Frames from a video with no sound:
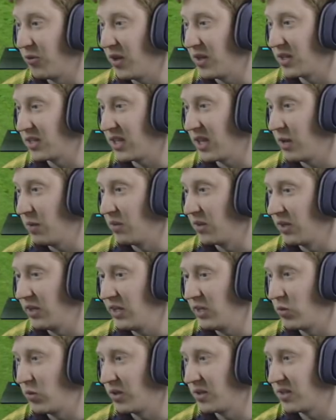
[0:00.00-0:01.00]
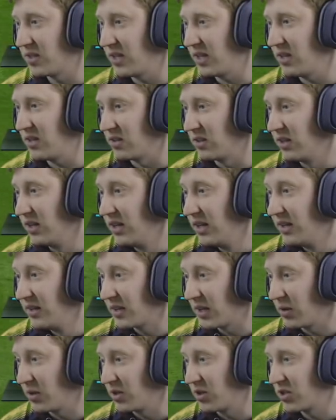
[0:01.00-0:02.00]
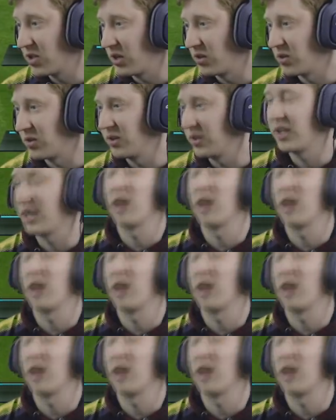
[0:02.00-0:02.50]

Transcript: first game of the League One season. Darius Charles on